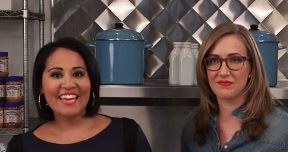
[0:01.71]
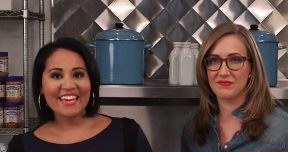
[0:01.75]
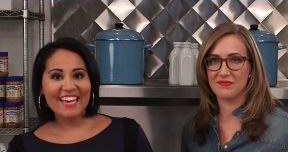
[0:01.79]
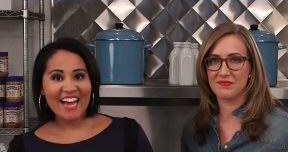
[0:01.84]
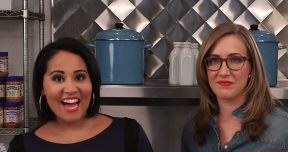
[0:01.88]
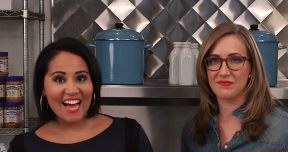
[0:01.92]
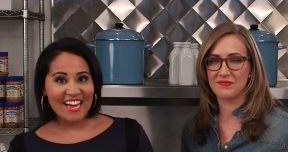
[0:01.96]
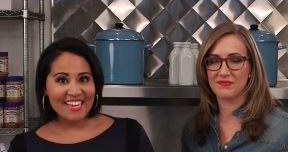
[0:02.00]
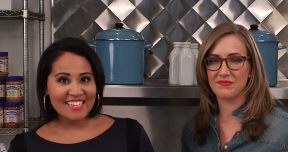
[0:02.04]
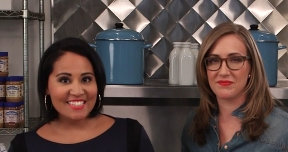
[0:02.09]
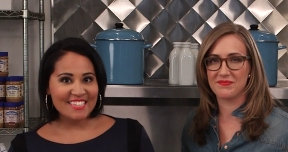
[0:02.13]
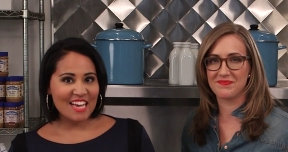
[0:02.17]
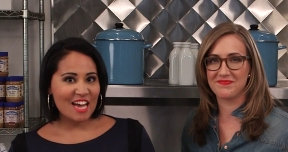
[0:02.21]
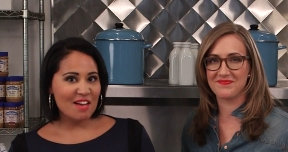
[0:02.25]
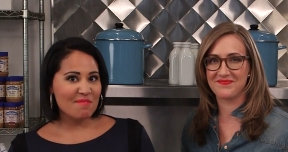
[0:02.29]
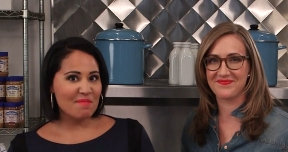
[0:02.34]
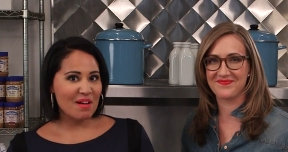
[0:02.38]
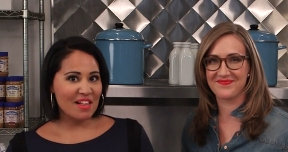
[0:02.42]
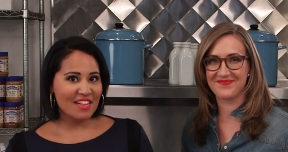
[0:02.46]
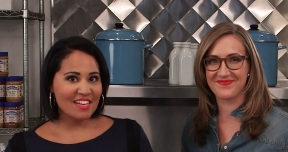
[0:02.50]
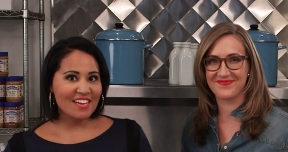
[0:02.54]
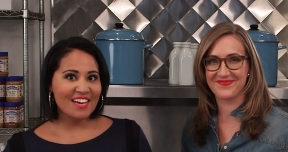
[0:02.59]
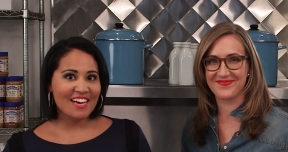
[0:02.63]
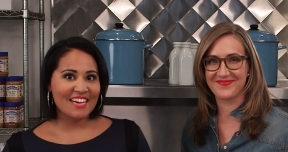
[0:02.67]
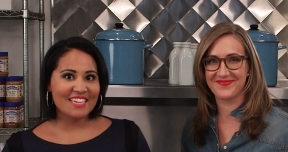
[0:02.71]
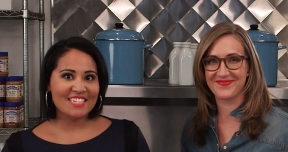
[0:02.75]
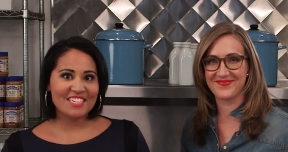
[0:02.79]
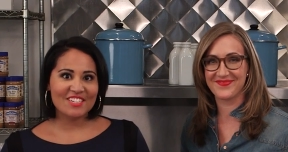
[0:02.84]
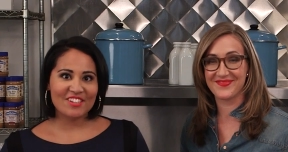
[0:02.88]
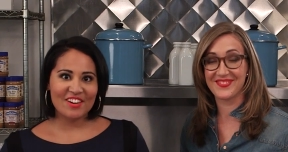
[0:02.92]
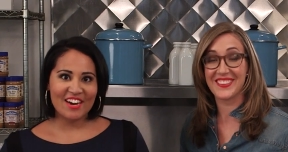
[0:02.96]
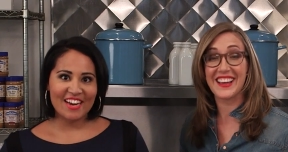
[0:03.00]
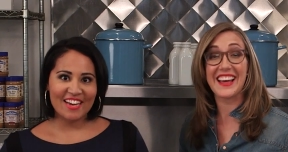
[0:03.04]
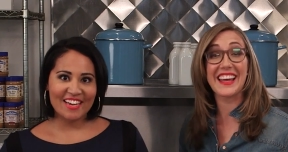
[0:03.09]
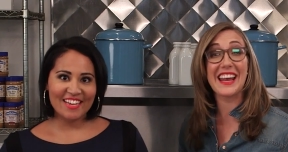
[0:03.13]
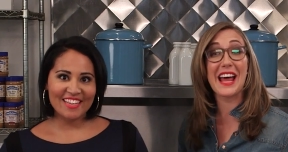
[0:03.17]
Speaker 1: Hey guys, I'm
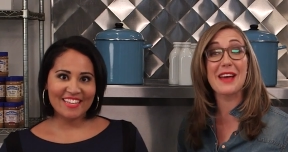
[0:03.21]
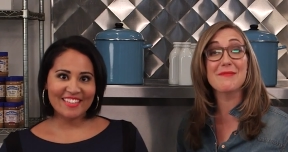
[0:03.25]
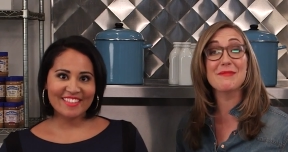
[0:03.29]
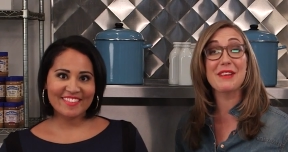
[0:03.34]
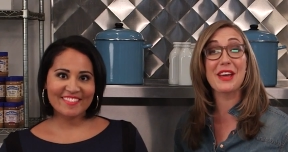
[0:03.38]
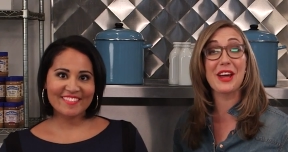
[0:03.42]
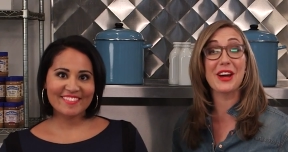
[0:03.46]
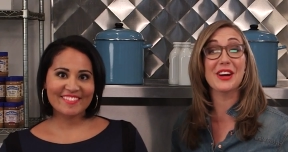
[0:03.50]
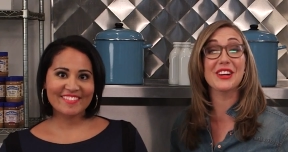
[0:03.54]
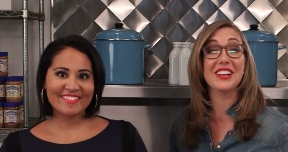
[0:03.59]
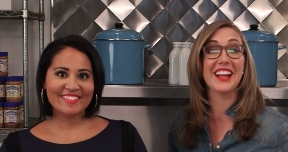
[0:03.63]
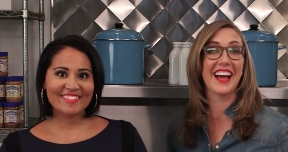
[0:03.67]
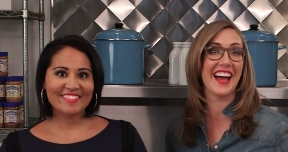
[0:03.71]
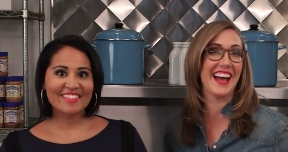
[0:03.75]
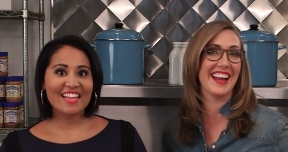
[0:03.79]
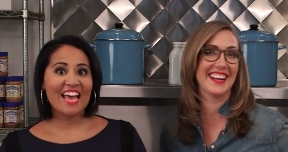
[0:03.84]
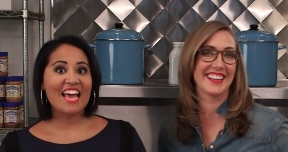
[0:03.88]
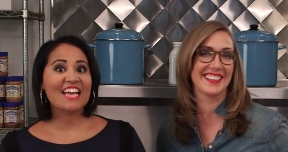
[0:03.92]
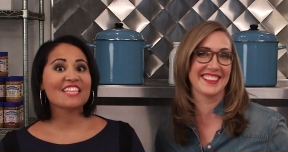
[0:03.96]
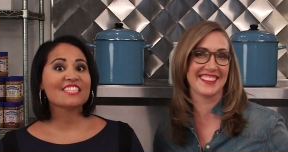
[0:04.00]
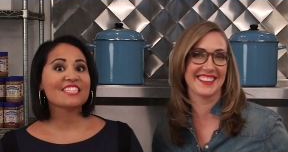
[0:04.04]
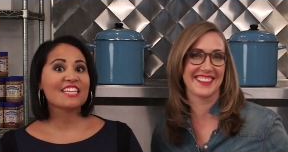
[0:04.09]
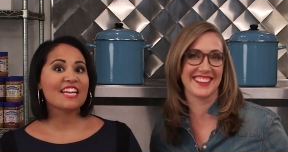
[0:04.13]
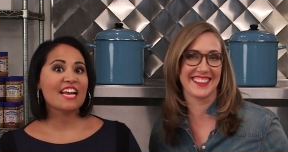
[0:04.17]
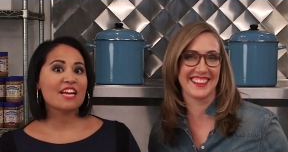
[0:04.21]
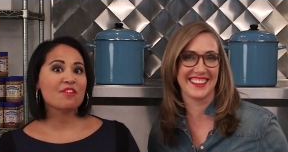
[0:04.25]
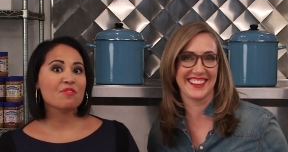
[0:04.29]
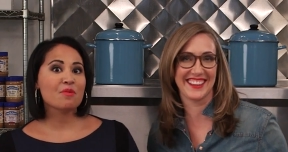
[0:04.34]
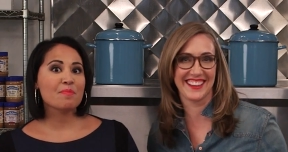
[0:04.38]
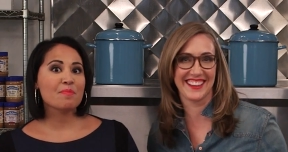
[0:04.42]
Alejandra. And I'm Caroline. And today